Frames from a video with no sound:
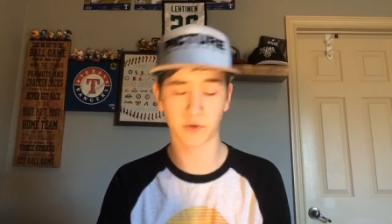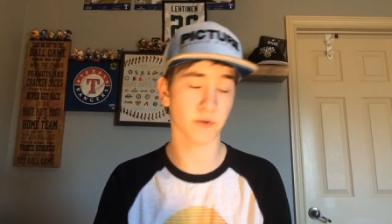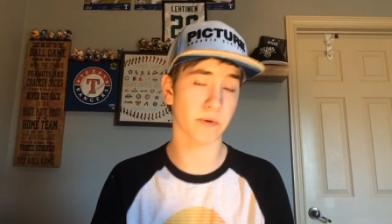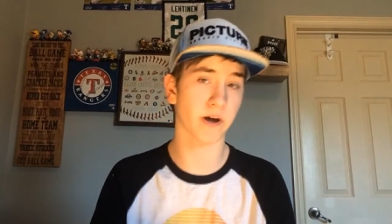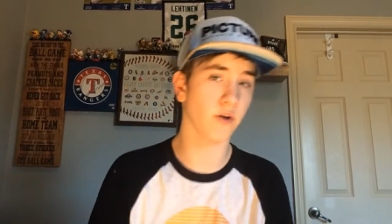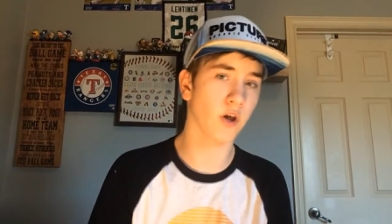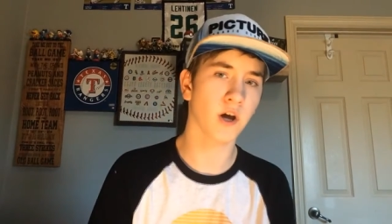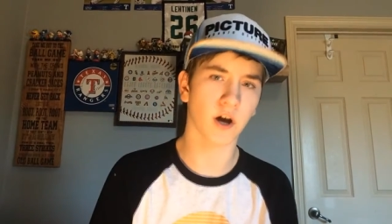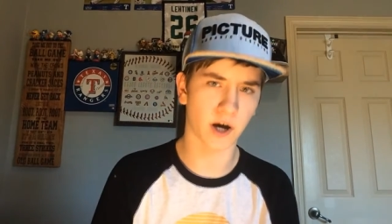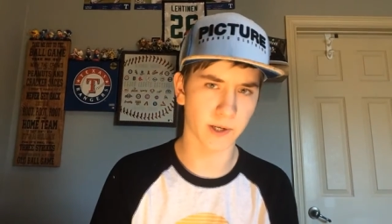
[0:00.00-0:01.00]
your pal,
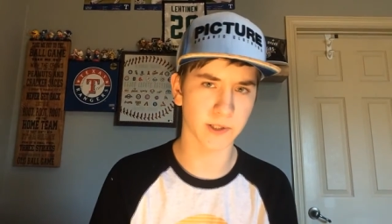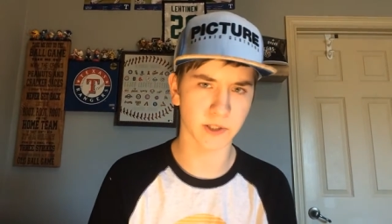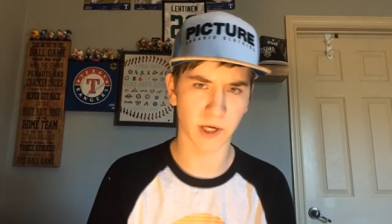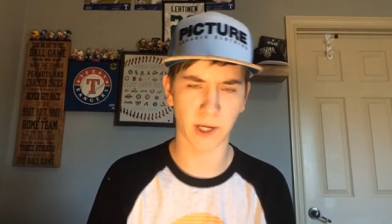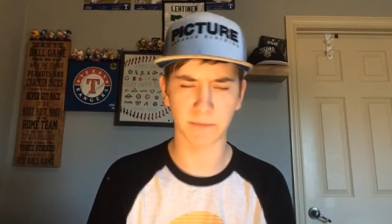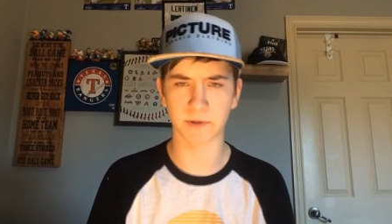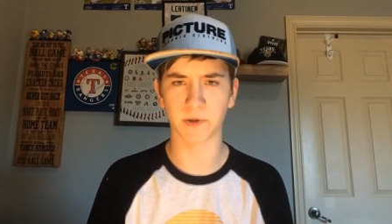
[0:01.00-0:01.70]
Auddie James."